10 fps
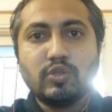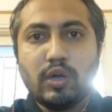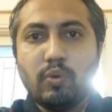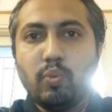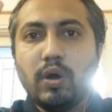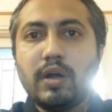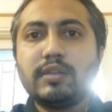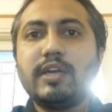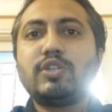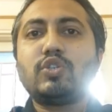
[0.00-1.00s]
So a
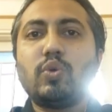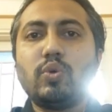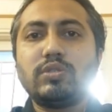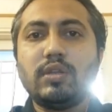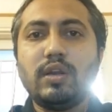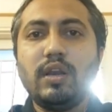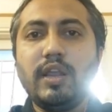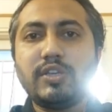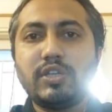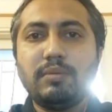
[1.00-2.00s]
word that shows a
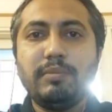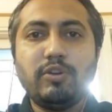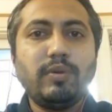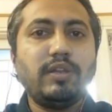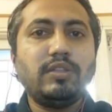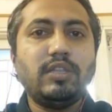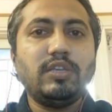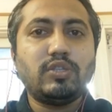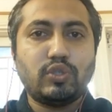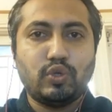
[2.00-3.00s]
relation between
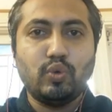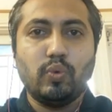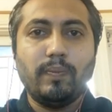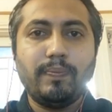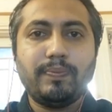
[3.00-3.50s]
these two